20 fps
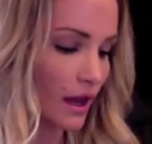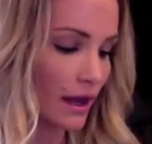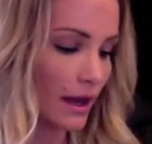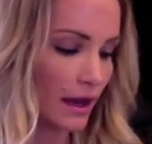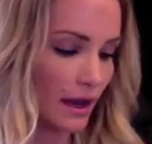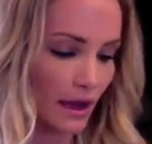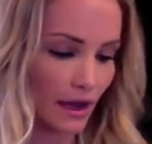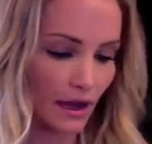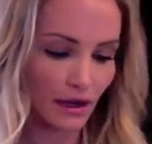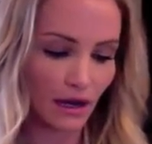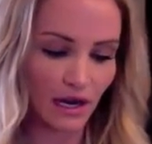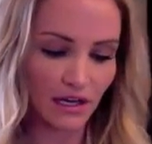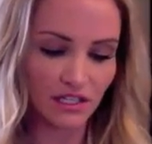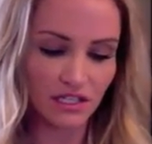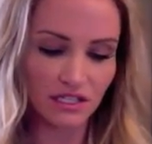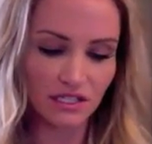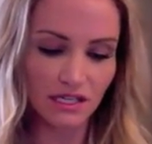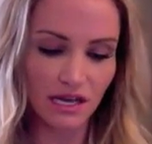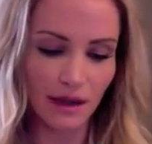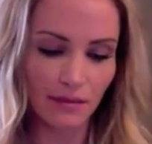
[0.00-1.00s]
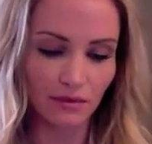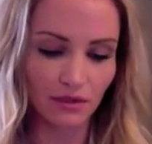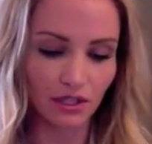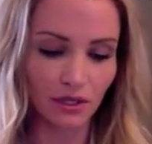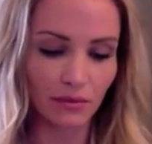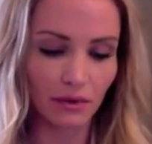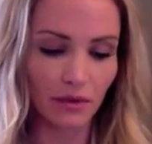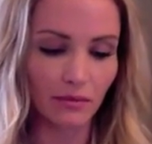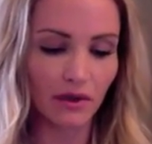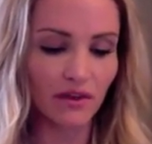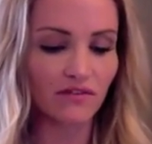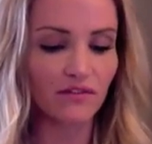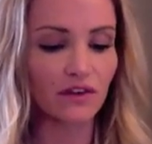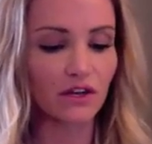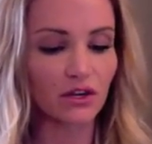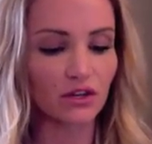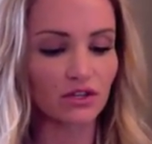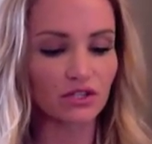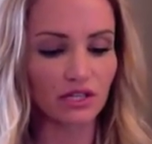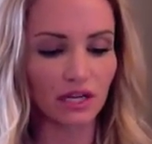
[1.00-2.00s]
And I just dab a little bit on my
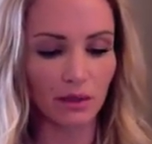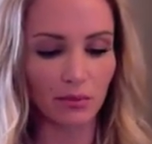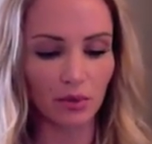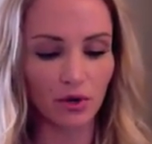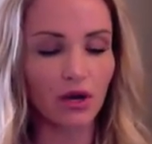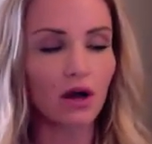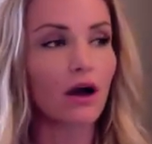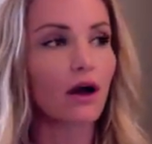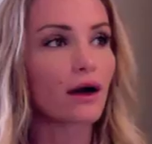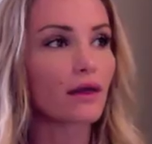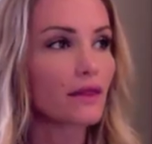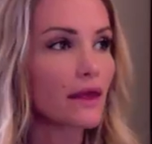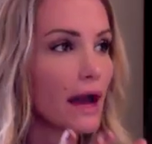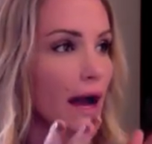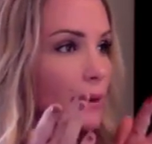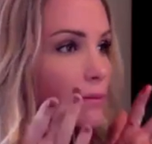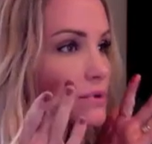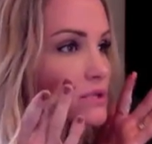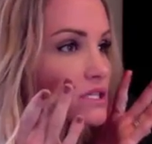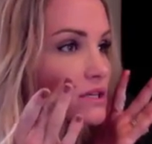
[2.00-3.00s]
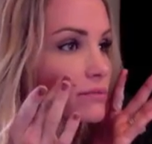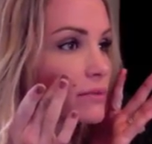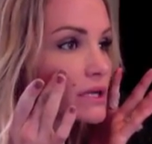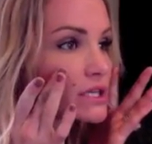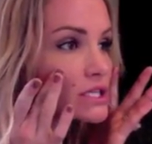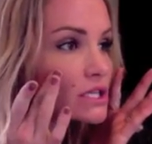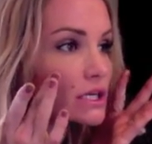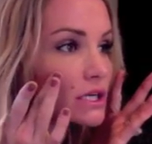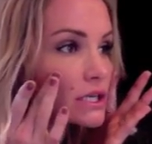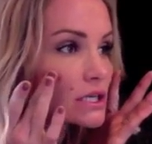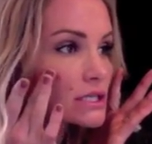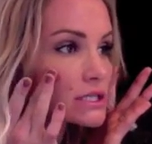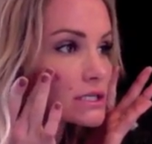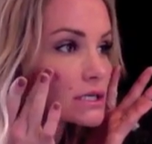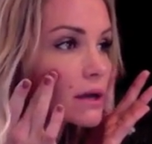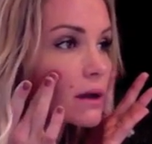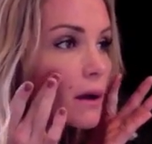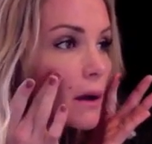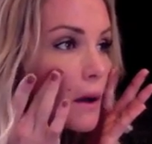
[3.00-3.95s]
fingers and I put it on the apples of my cheeks.